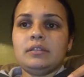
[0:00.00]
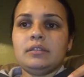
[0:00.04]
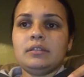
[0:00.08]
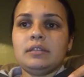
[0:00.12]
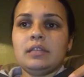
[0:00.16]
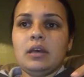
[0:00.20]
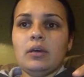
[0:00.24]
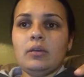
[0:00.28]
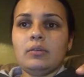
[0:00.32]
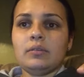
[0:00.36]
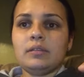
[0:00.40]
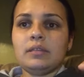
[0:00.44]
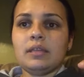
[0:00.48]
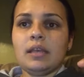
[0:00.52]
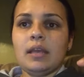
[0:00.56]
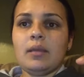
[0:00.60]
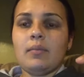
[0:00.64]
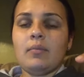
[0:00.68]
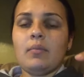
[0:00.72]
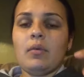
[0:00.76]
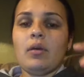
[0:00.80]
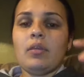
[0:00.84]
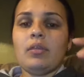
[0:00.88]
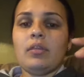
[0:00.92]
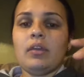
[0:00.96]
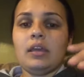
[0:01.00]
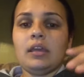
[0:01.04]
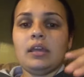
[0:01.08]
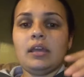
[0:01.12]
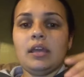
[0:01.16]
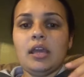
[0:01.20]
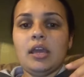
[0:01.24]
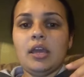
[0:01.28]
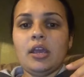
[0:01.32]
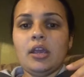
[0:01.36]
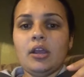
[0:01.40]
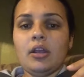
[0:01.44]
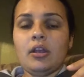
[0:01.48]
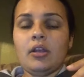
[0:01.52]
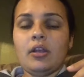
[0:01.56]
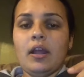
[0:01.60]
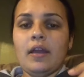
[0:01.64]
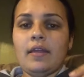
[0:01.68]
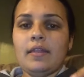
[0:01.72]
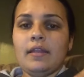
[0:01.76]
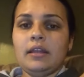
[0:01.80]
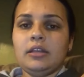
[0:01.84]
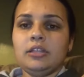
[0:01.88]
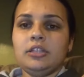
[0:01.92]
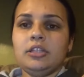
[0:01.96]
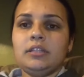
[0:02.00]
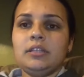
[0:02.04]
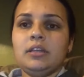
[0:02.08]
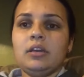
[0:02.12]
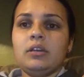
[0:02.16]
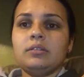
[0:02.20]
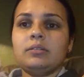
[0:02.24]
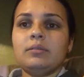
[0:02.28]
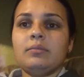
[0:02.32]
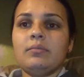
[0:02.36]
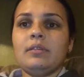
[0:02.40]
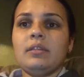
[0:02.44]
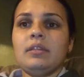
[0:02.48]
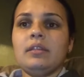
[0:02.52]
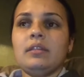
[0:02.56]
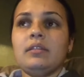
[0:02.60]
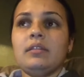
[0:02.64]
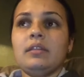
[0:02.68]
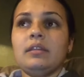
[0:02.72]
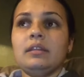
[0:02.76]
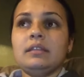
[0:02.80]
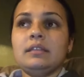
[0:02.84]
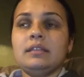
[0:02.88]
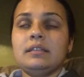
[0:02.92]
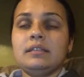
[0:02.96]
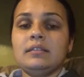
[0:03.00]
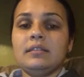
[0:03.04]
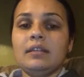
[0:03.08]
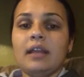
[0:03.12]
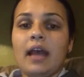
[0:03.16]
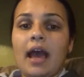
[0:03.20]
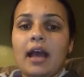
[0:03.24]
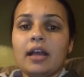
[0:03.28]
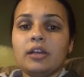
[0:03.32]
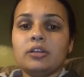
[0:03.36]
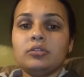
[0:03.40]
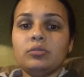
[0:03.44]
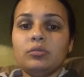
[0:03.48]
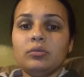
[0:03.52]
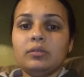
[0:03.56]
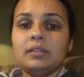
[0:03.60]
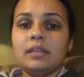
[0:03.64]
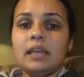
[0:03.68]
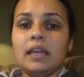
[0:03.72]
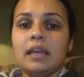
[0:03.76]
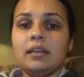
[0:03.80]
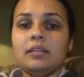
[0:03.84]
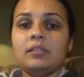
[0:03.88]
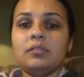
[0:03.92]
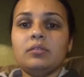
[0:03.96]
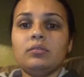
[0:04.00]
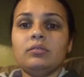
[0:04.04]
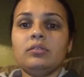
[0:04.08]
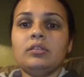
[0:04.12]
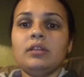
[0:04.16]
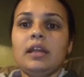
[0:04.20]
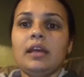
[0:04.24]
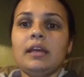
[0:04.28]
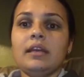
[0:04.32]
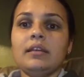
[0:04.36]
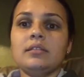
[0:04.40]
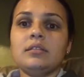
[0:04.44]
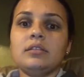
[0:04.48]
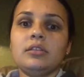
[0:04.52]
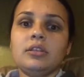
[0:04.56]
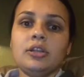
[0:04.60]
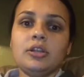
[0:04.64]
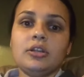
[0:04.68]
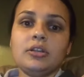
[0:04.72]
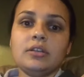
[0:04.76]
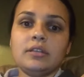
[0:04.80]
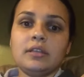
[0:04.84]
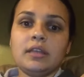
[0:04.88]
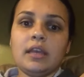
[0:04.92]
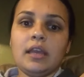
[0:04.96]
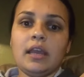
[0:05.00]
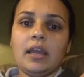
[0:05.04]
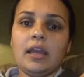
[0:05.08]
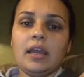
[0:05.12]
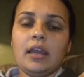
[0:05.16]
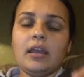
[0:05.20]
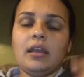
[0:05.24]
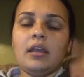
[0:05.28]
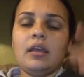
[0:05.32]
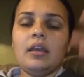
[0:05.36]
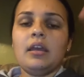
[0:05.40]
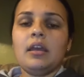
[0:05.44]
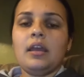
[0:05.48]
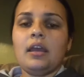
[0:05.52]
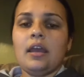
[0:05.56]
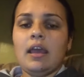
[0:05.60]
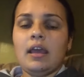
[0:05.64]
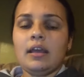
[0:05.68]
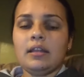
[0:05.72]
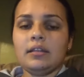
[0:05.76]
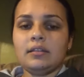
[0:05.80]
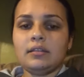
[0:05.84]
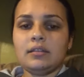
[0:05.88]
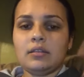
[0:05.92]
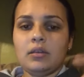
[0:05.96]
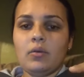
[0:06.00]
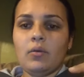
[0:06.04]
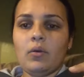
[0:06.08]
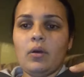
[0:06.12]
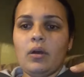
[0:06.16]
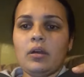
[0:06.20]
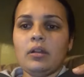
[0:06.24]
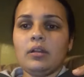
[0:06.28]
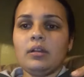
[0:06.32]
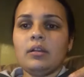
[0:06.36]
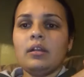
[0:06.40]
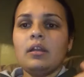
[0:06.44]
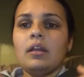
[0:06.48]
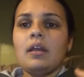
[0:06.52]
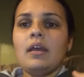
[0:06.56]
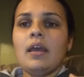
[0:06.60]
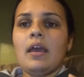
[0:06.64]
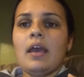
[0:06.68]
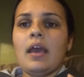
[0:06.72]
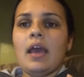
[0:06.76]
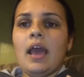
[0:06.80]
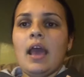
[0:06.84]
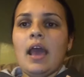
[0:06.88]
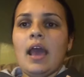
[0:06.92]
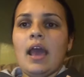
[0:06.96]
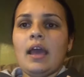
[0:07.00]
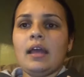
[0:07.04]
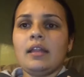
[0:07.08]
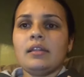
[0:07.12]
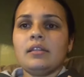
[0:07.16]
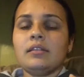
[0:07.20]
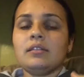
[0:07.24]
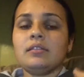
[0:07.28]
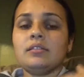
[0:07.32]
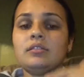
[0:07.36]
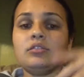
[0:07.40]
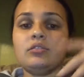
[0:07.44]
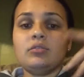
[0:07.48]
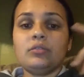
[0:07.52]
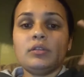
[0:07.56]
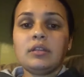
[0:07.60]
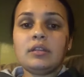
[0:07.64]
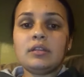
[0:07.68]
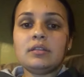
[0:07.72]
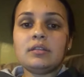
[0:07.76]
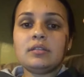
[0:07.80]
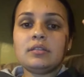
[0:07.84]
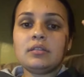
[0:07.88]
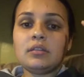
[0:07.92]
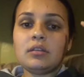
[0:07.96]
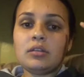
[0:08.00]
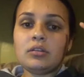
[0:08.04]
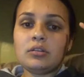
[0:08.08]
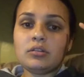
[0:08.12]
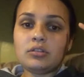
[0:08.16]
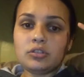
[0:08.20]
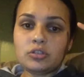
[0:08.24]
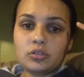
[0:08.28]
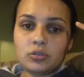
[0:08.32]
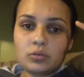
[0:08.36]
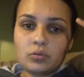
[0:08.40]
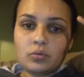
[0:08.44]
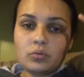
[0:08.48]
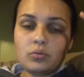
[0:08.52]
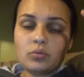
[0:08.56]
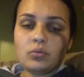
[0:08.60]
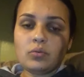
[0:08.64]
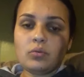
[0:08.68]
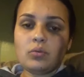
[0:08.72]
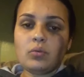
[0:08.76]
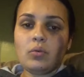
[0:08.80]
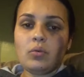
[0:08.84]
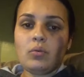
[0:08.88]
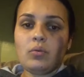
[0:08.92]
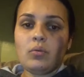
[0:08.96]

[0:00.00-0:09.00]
tells them the year, and then she tells them the actual date. So today is Thursday, and so on. And the students do